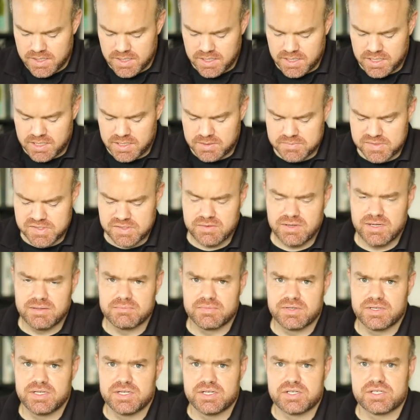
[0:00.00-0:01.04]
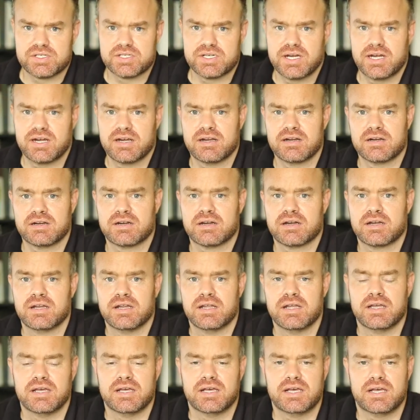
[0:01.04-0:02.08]
Um, so I'm going to share
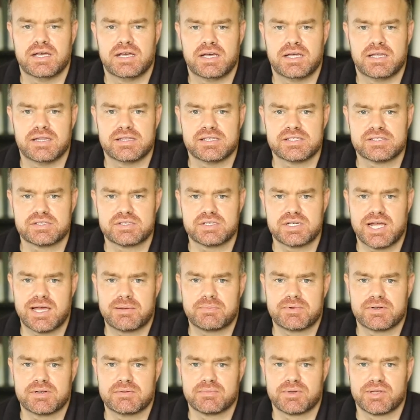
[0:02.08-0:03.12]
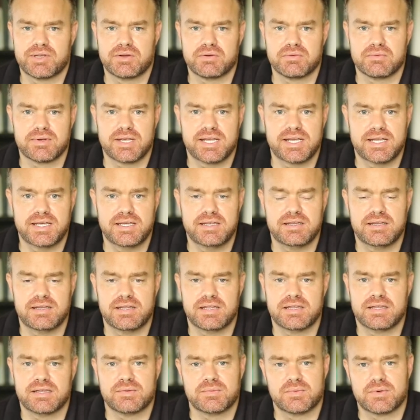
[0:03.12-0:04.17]
uh, this chapter, I'm going to read it,
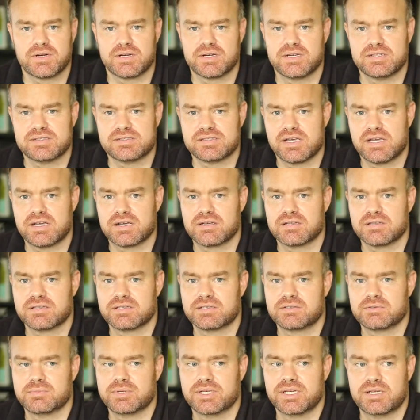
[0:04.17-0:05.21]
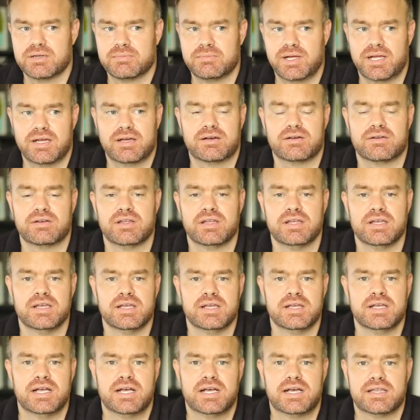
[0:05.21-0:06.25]
and we're going to talk a little bit about
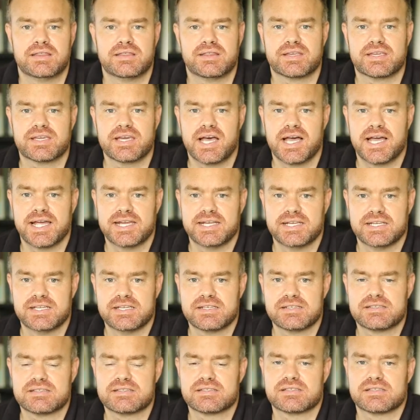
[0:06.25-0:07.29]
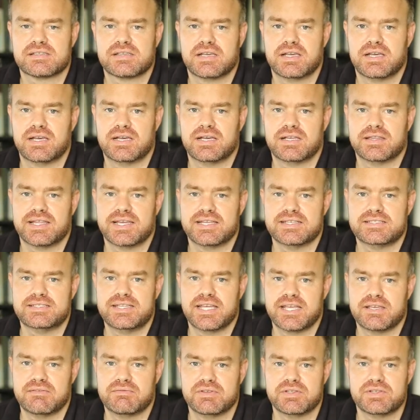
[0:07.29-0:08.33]
uh, the kindness uh, that
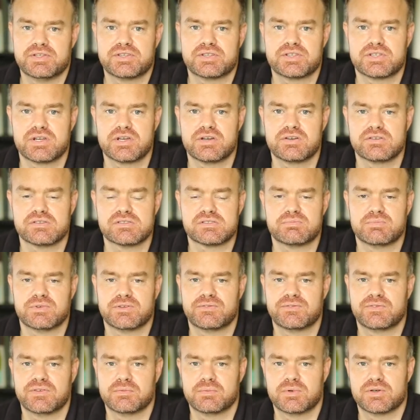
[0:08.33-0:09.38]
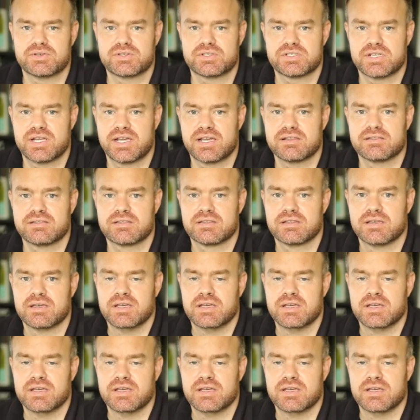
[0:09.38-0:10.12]
David shows Mephibosheth.